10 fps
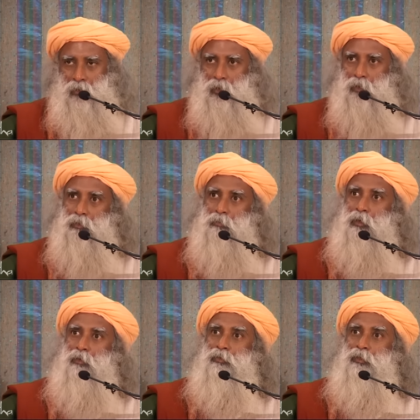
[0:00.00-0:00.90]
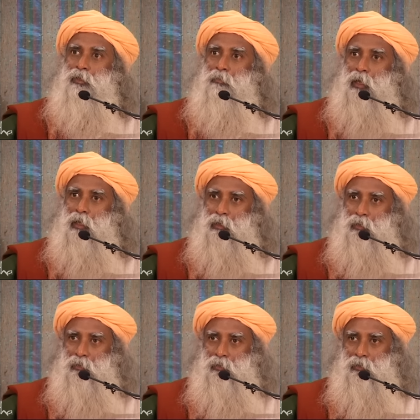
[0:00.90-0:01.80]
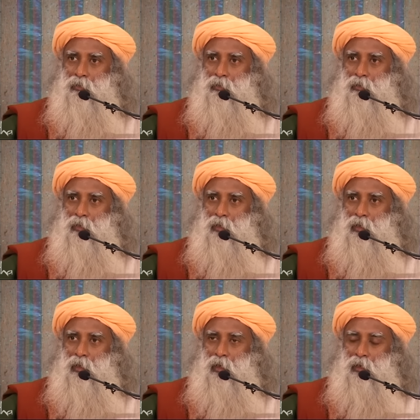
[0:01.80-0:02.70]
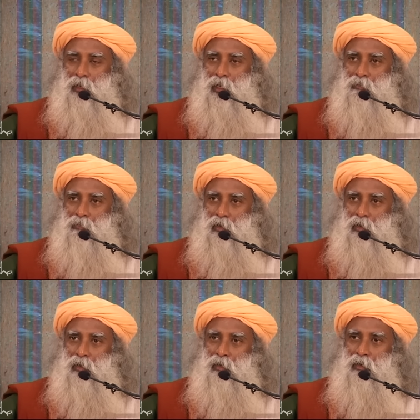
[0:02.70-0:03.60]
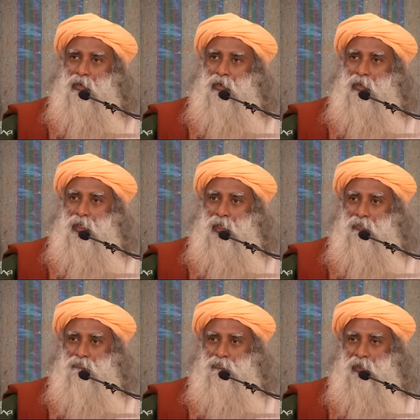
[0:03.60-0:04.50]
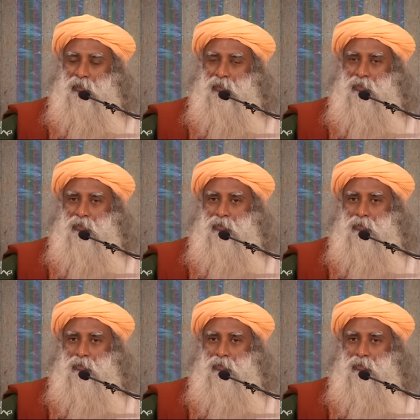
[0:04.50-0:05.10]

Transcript: Gautama looked at the man and gave a clear, emphatic